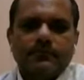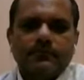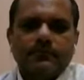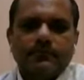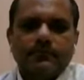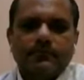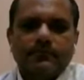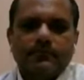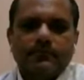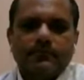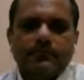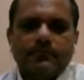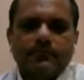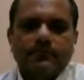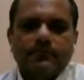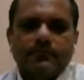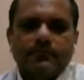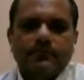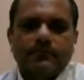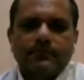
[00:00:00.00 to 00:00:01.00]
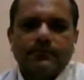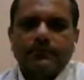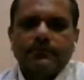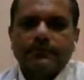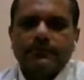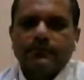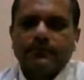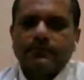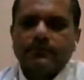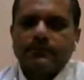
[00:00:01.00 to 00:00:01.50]

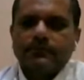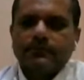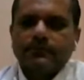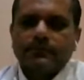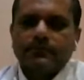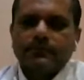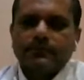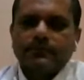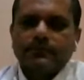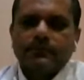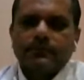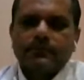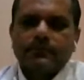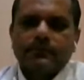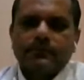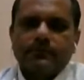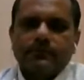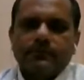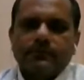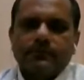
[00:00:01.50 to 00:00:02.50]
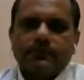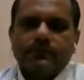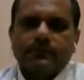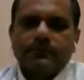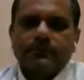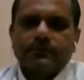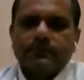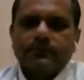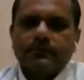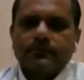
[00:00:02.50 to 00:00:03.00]

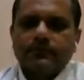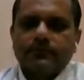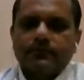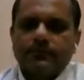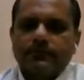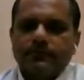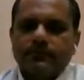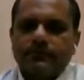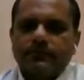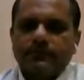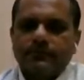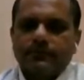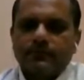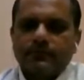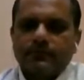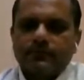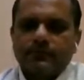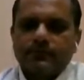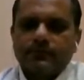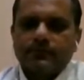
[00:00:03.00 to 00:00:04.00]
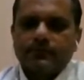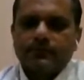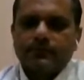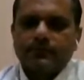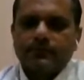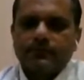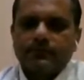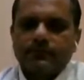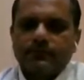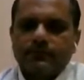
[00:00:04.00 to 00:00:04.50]

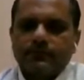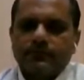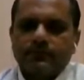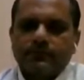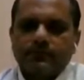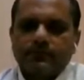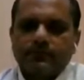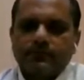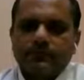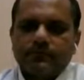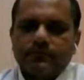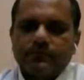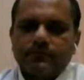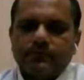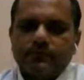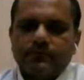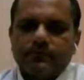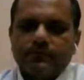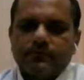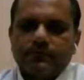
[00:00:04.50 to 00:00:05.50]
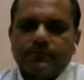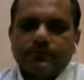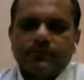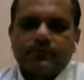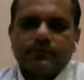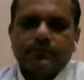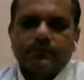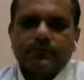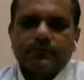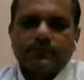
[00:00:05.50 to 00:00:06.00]

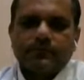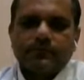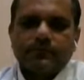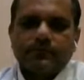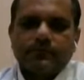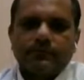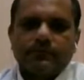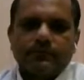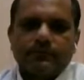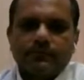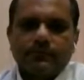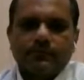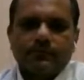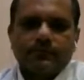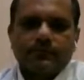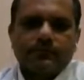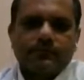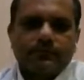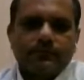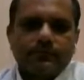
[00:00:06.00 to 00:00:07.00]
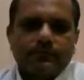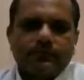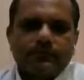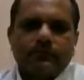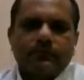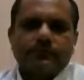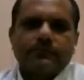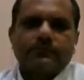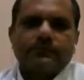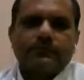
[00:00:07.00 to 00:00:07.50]

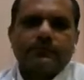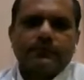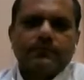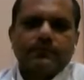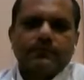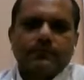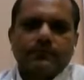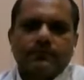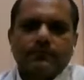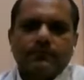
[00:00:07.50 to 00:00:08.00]
(silent)